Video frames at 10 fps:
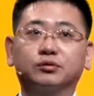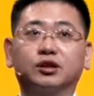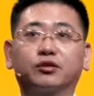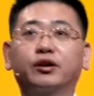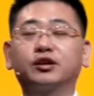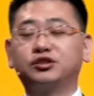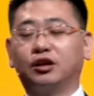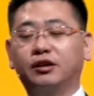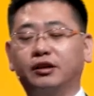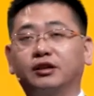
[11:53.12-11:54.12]
the quick
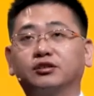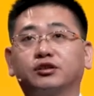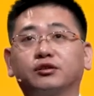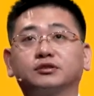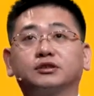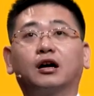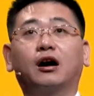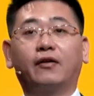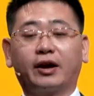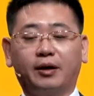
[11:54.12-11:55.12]
shortly introduce
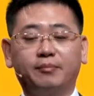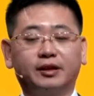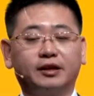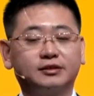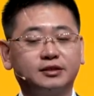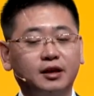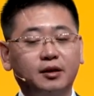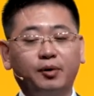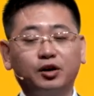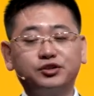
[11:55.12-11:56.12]
our companies.
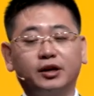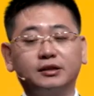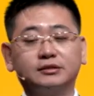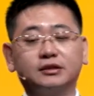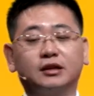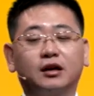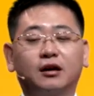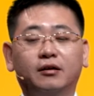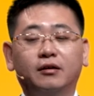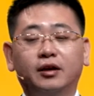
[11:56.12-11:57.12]
PowerShare is
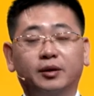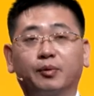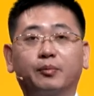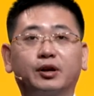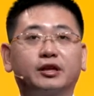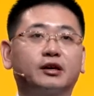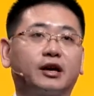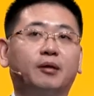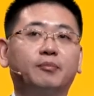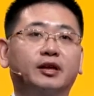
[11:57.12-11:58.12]
the eMobility
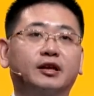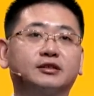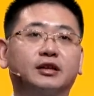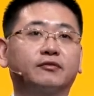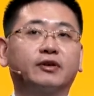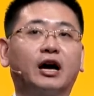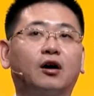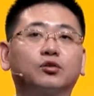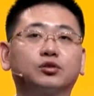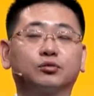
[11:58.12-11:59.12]
company. We are
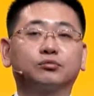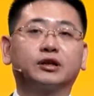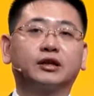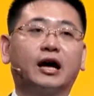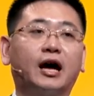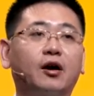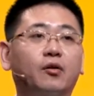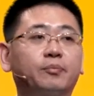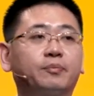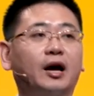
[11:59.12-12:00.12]
also doing the
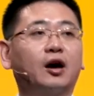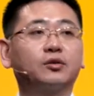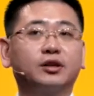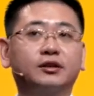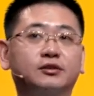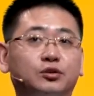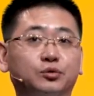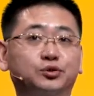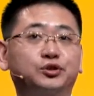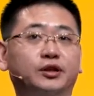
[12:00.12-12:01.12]
IoT
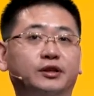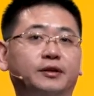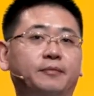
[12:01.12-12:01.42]
solution,